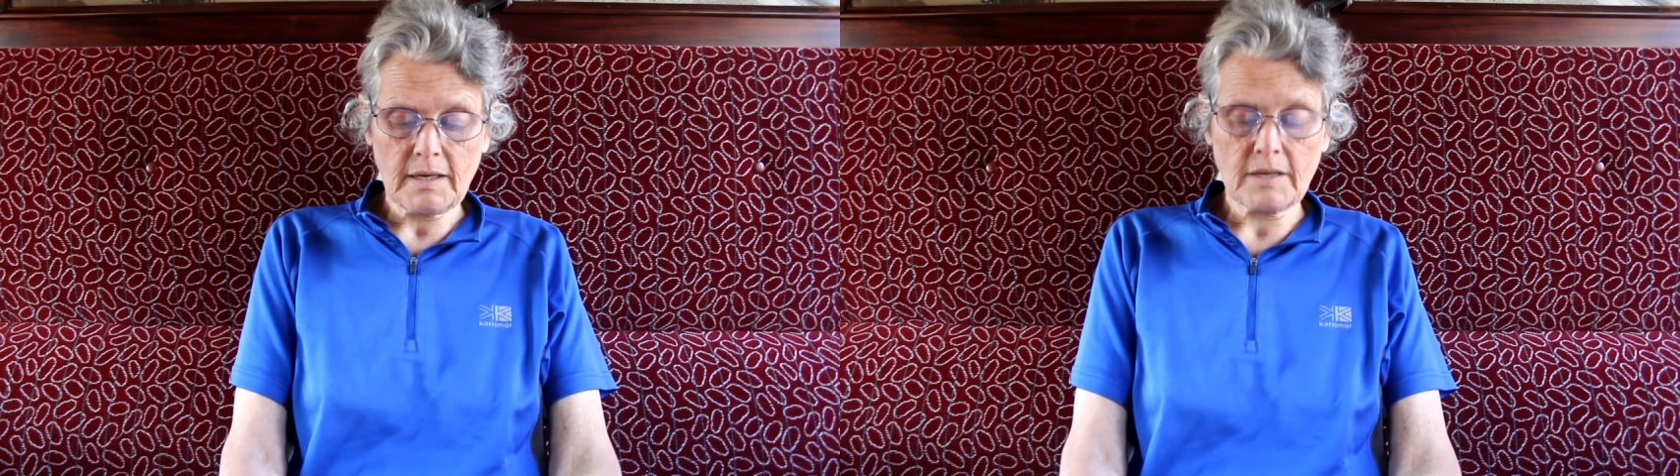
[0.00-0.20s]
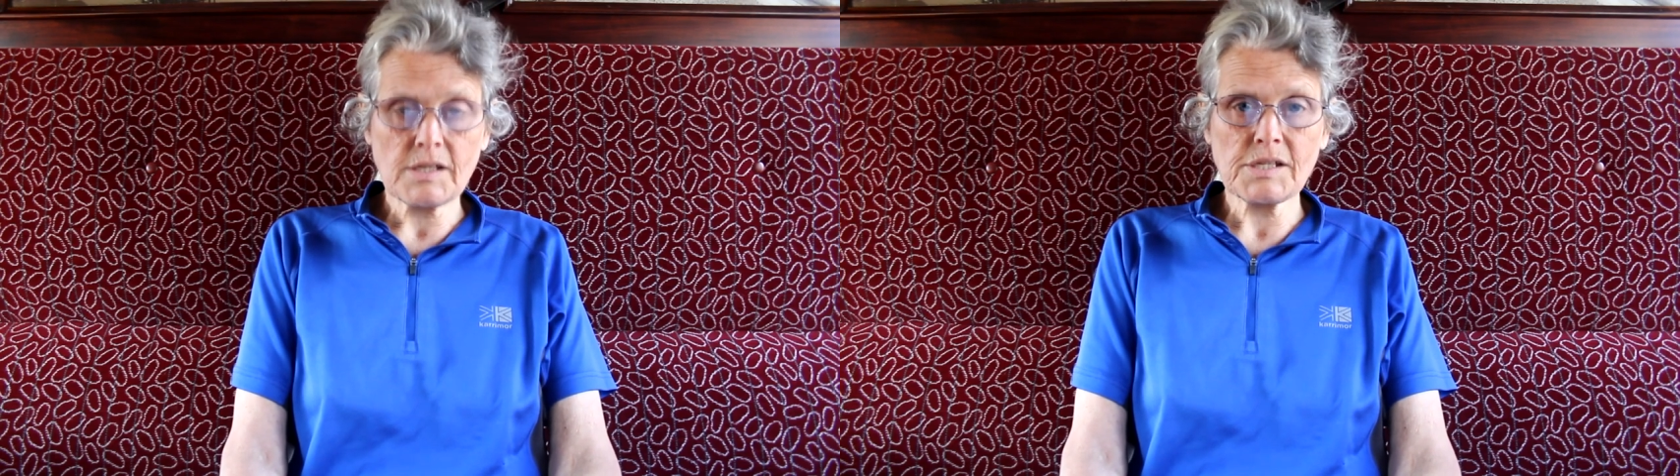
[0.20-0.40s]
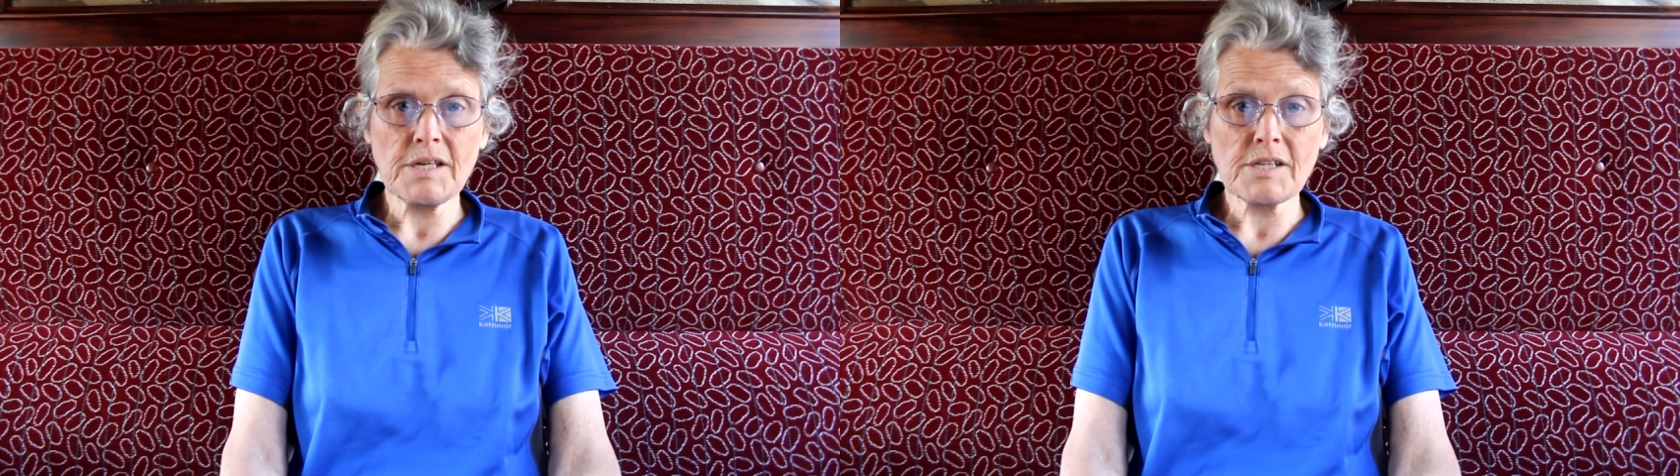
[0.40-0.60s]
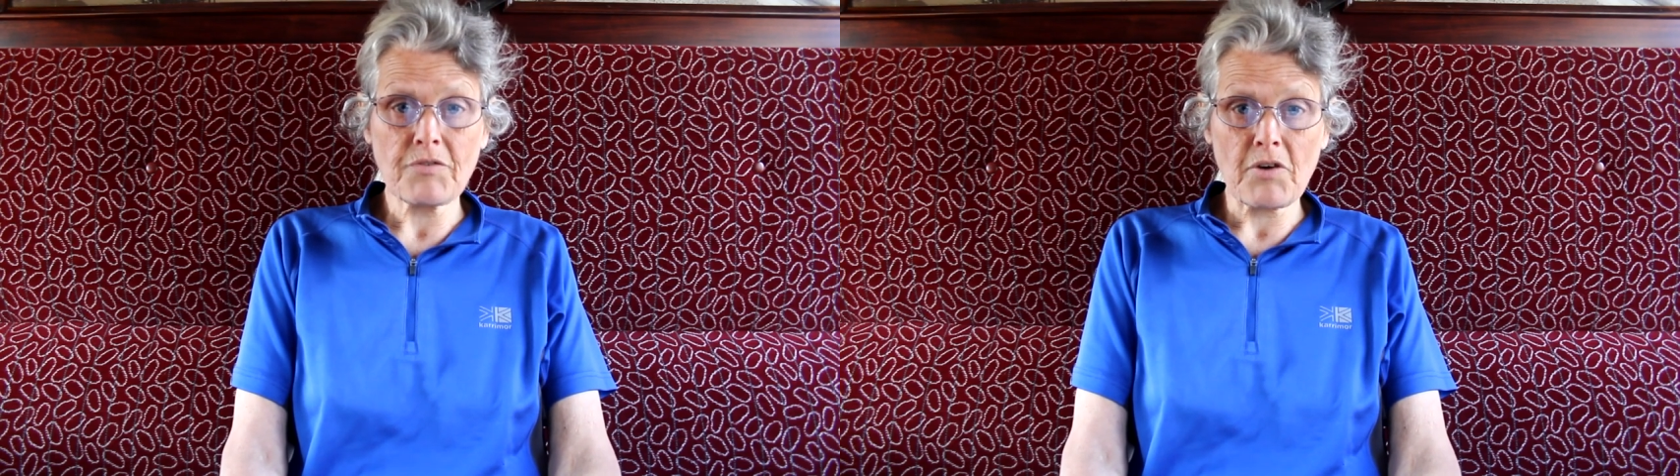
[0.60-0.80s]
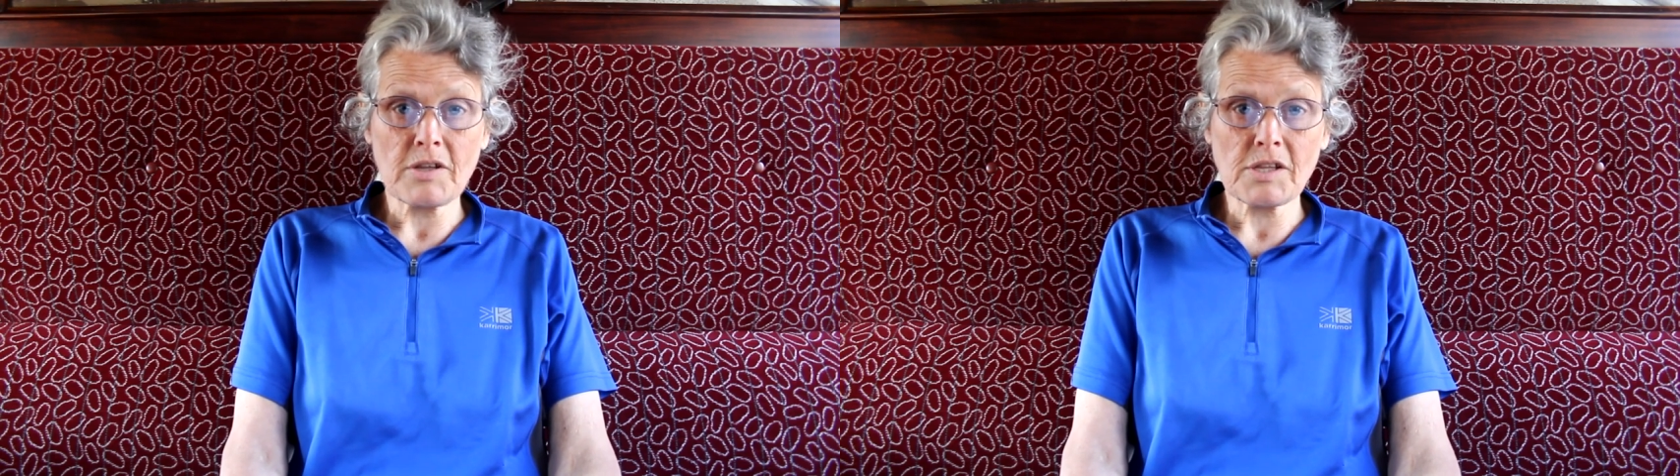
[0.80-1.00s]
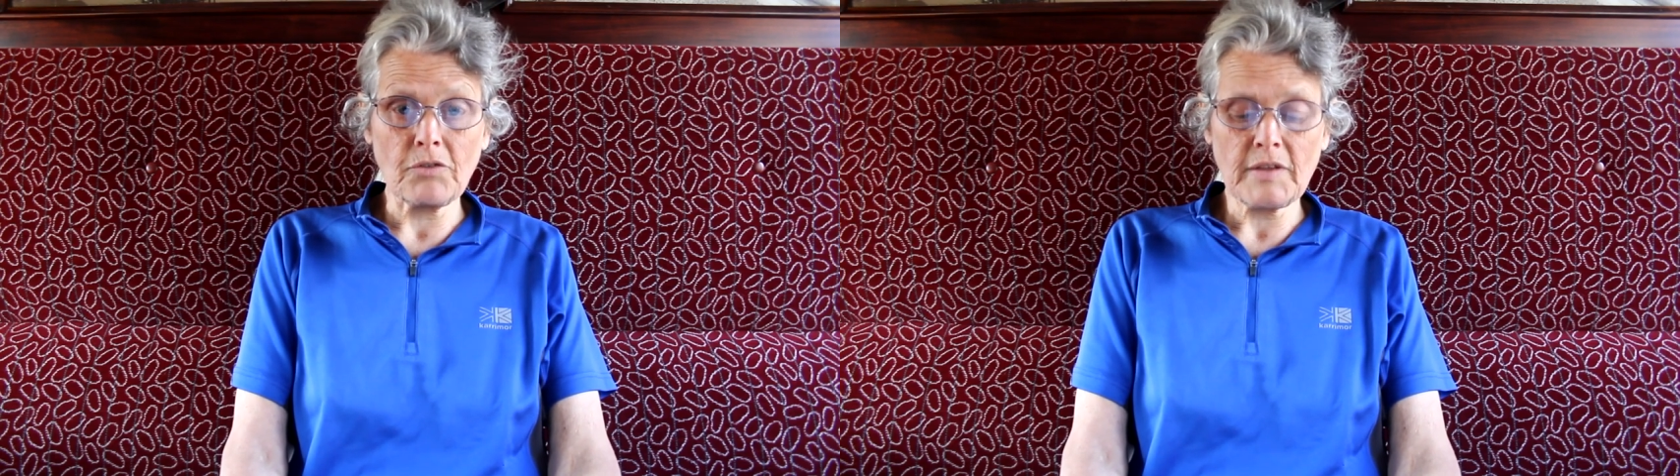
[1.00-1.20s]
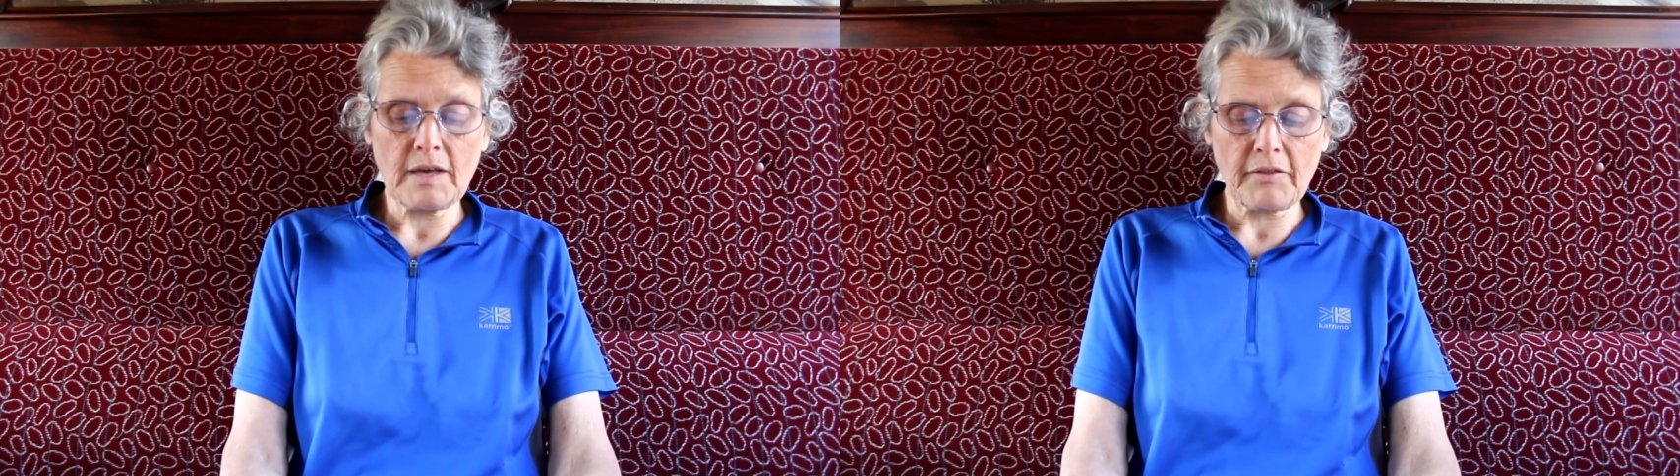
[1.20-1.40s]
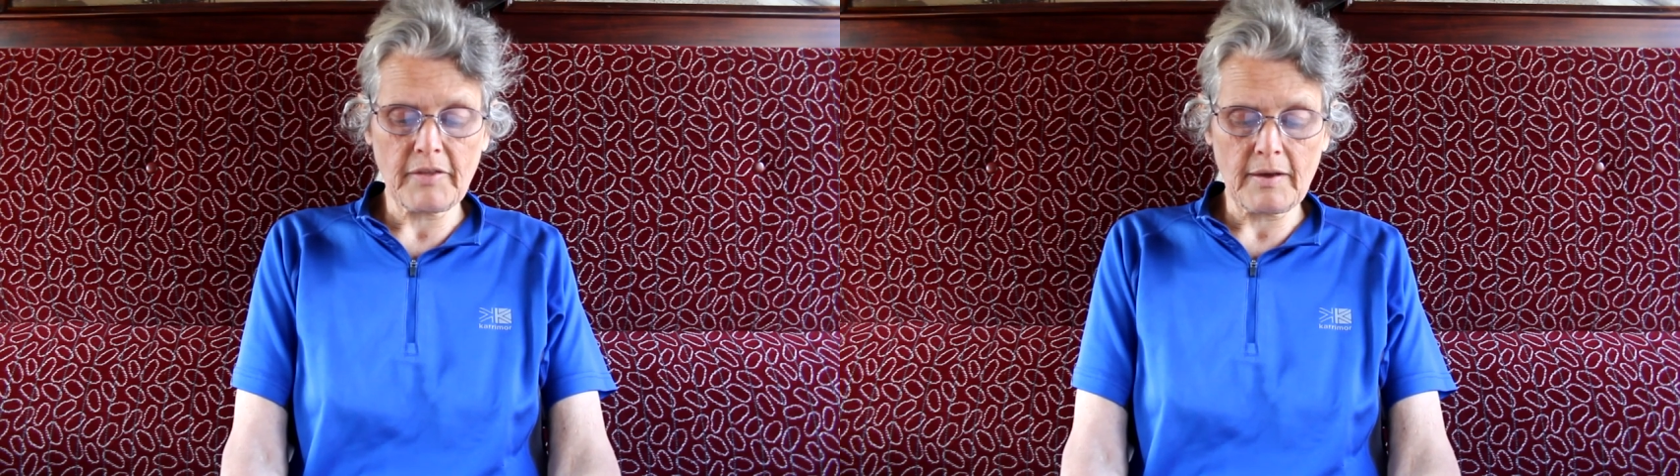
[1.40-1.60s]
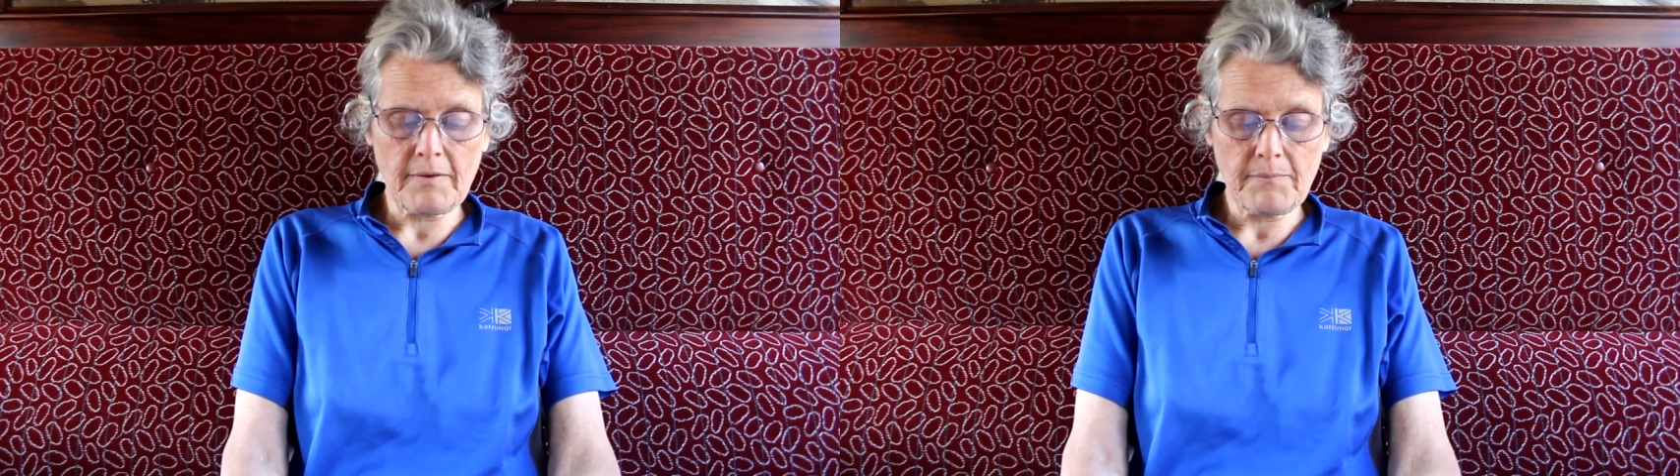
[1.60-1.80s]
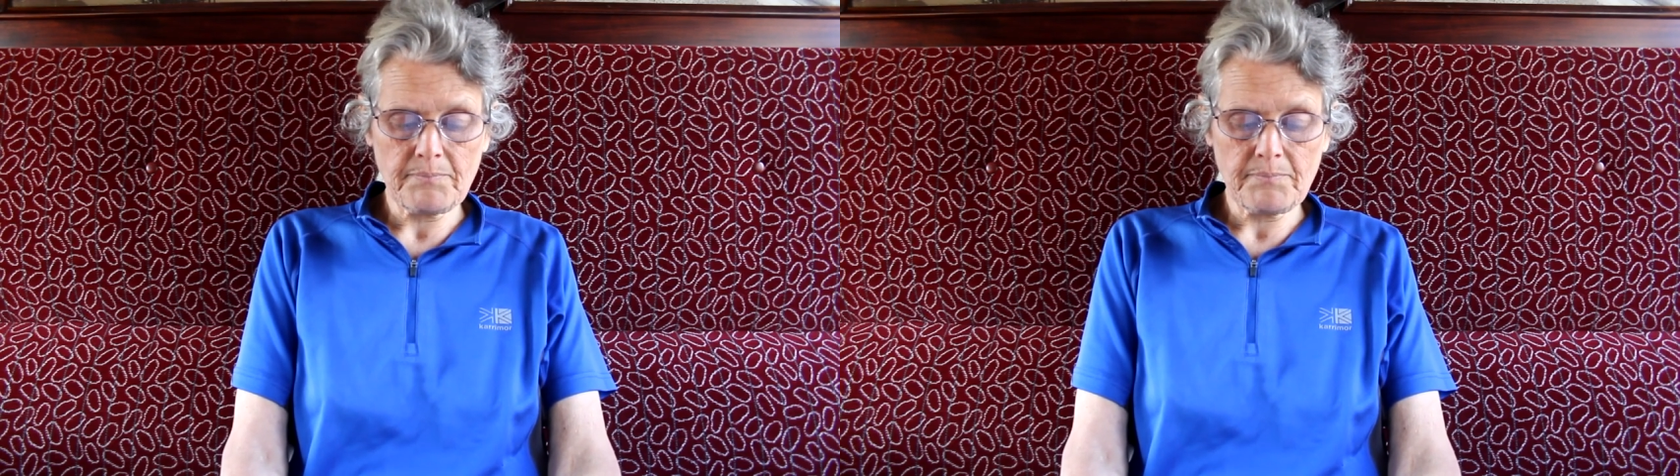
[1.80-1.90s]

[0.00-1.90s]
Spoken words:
and seats for us on the other.